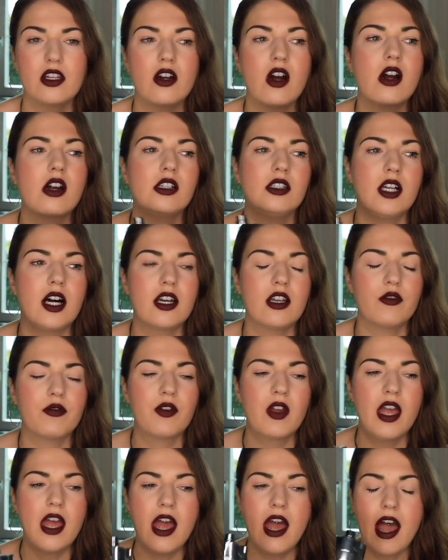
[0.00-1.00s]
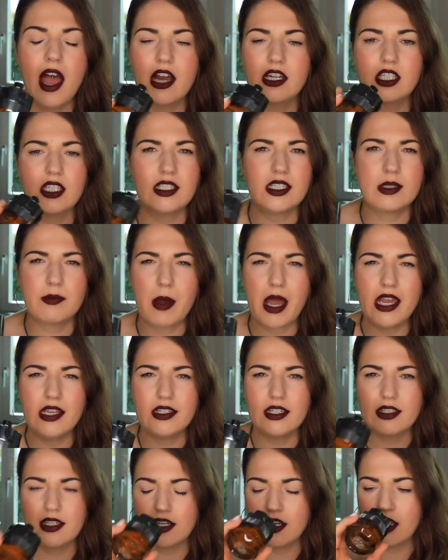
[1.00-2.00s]
There are a lot of actually
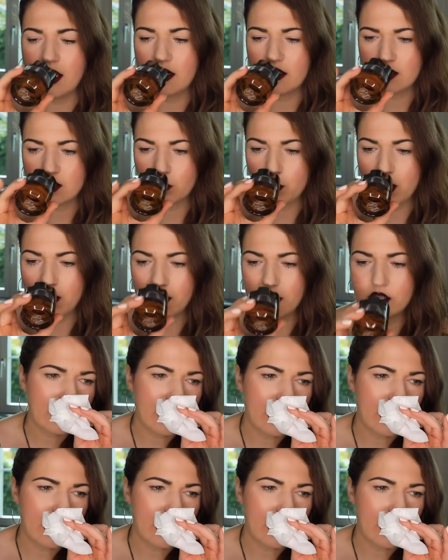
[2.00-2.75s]
spices in here as well.